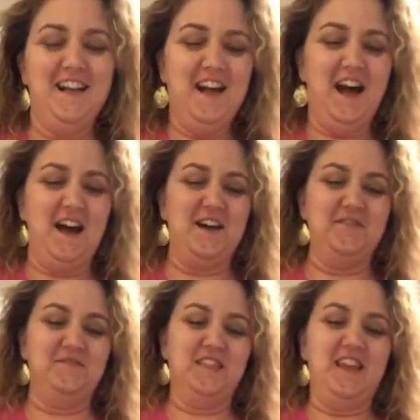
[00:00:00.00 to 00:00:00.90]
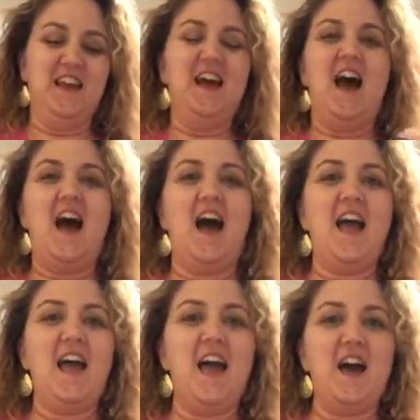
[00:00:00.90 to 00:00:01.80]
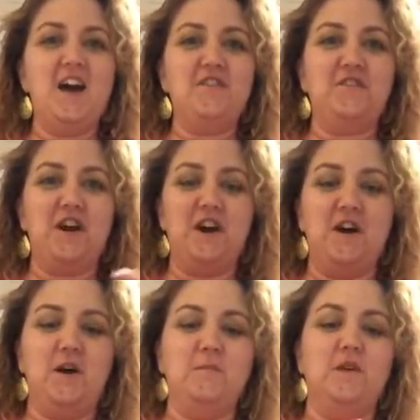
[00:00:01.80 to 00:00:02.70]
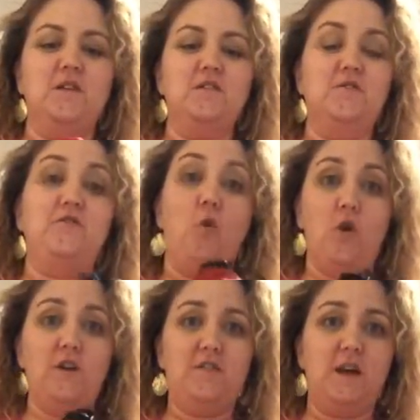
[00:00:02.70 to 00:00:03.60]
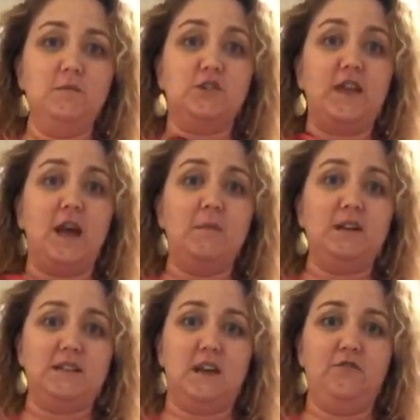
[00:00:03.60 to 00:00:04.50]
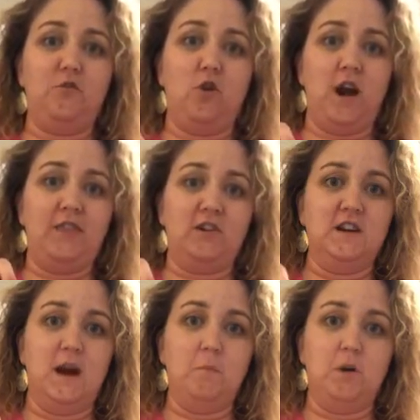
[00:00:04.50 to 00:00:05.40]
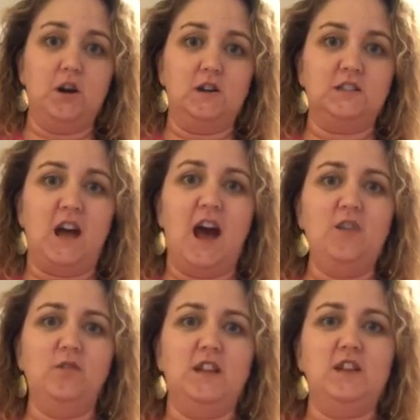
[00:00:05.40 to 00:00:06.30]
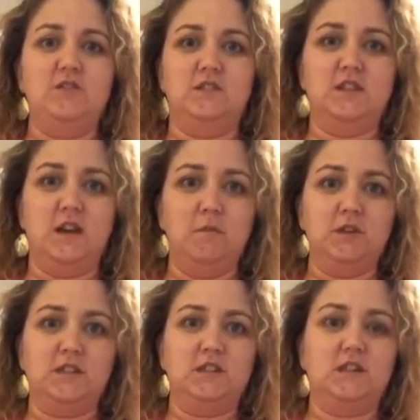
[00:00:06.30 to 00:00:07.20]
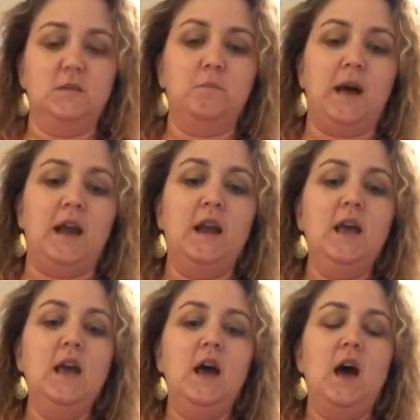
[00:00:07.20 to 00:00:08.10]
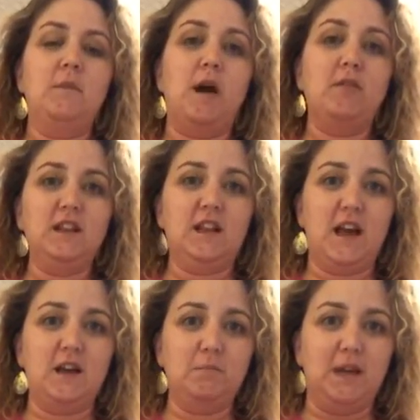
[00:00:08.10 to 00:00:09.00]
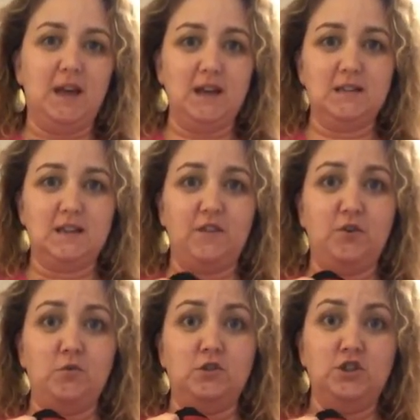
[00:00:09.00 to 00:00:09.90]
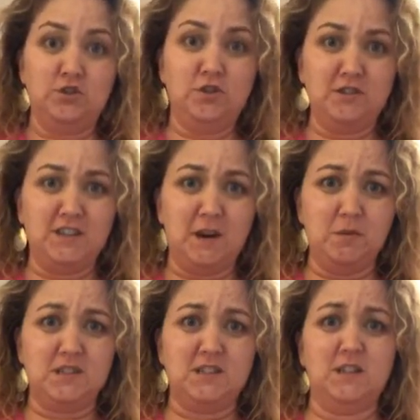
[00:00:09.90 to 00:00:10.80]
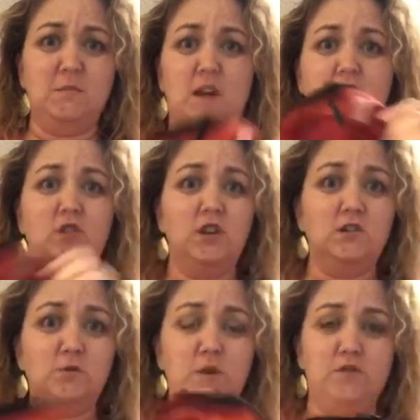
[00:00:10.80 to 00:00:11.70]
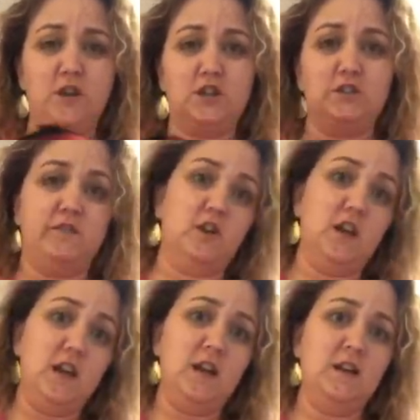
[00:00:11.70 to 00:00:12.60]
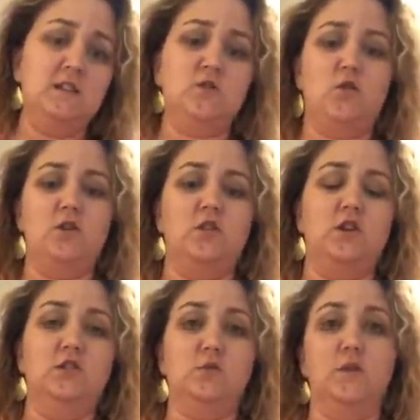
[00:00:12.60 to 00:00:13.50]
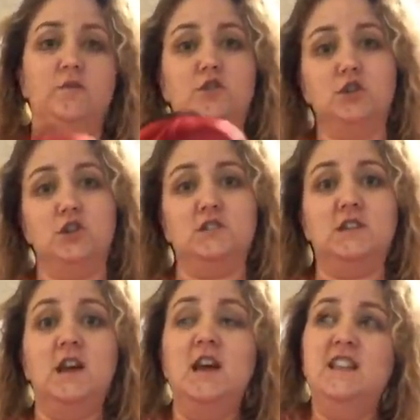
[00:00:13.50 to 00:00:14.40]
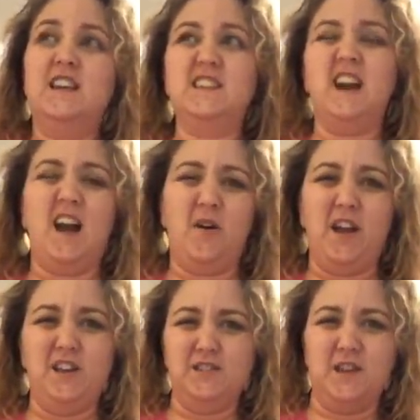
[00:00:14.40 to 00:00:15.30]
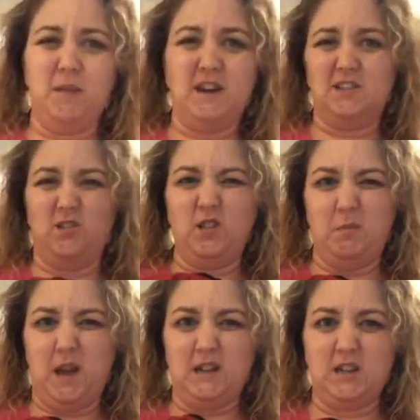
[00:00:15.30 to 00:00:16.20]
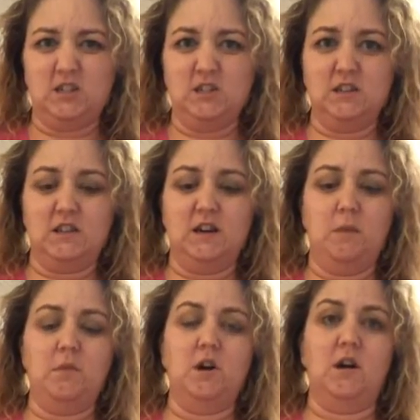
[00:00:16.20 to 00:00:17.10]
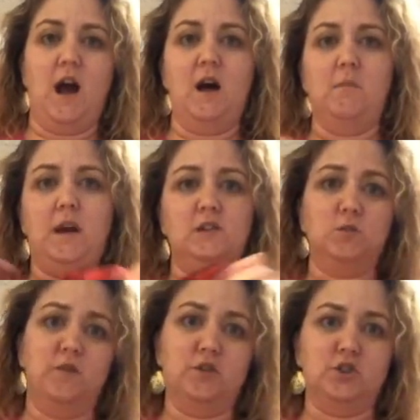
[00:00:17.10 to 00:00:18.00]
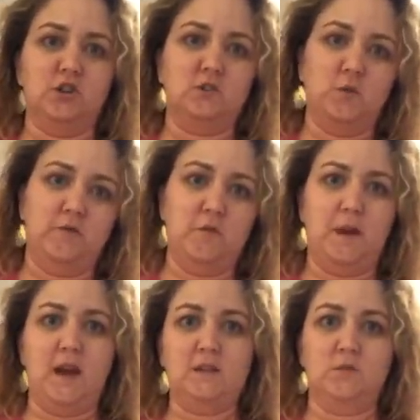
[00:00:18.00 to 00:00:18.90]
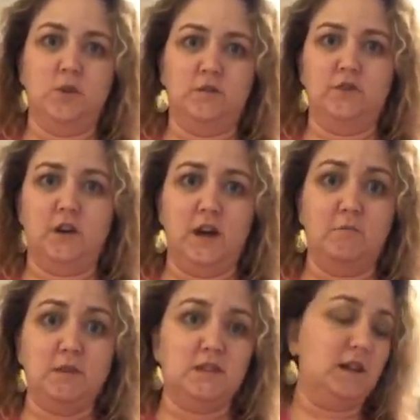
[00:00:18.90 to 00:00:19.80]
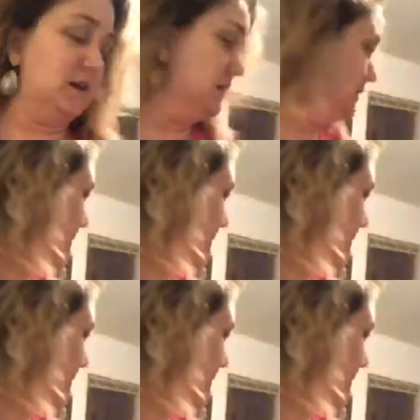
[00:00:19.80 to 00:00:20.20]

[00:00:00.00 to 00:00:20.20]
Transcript: um, I have, um, four of them. So they come in a set of four and they're numbered. So I don't really use the number system, but um, I really like them because if you do use the number system, like you can use one for each of your kids or you can use one for shirts. That's kind of how I use them. I just don't really pay attention to the number. Um, I use one for shirts, one for pants, and one for kind of miscellaneous.